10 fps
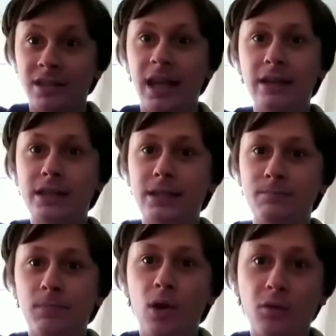they
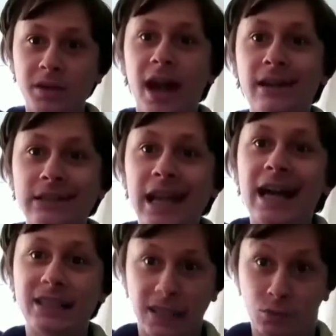spoke with Irish
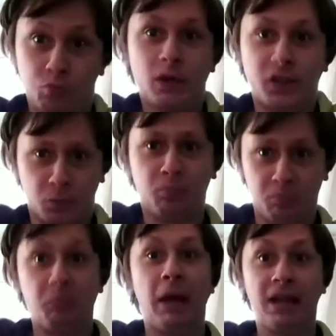accents, which
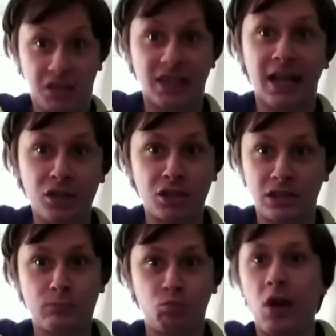makes sense
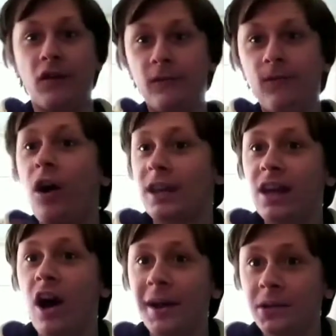because they're in
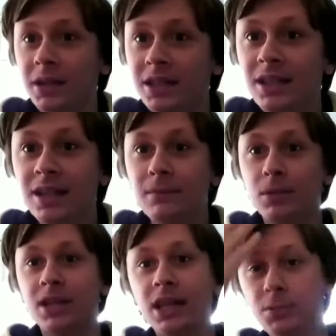fucking Ireland,
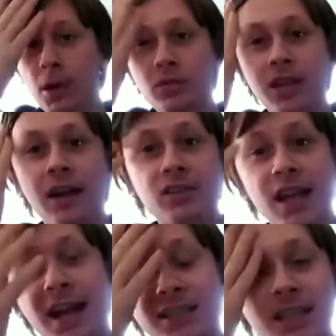but they spoke with Irish
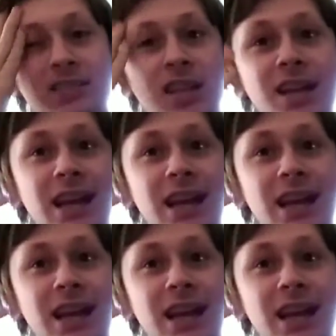accent,